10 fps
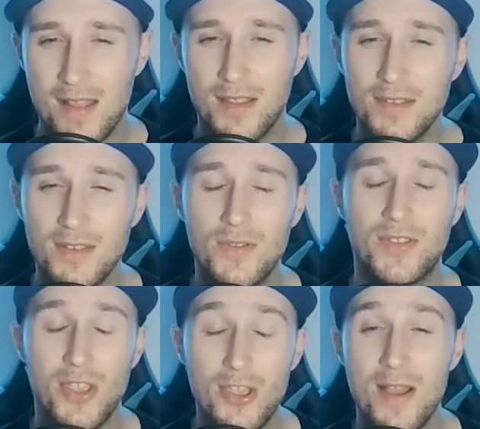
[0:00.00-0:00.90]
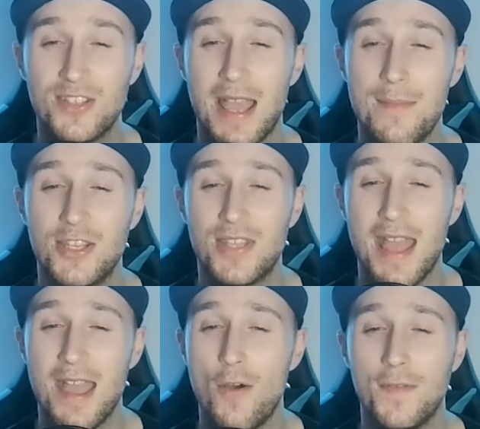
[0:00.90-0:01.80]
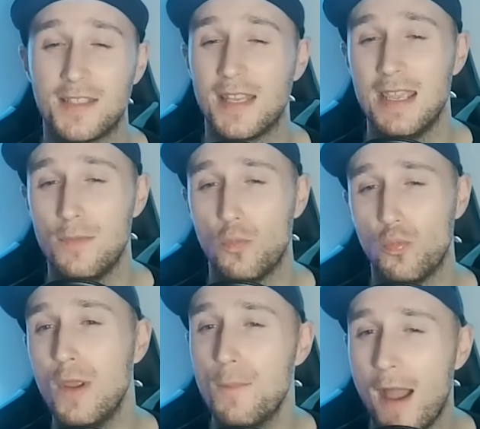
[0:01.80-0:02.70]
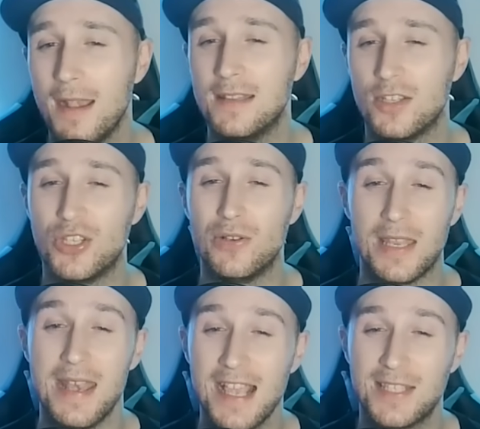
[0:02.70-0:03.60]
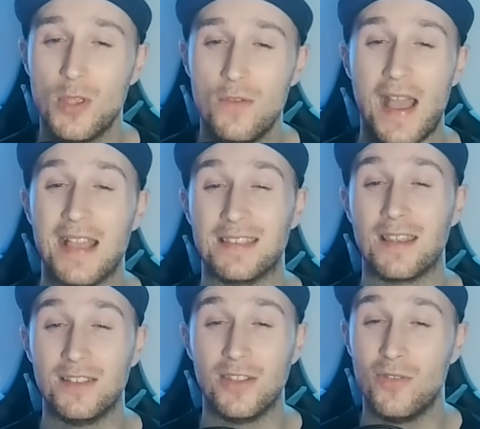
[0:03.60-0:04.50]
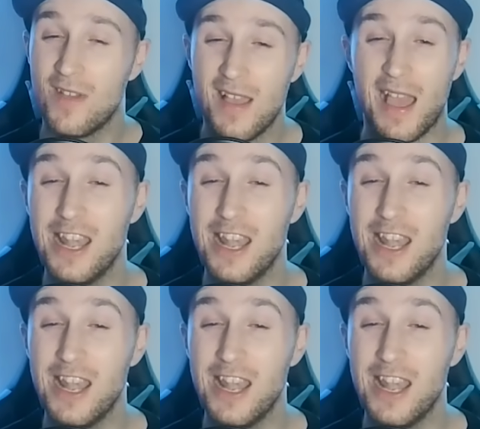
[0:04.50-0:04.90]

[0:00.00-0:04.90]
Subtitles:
Doesn't do too much damage there. Obviously, we might need to shield the next move, as it's going to do a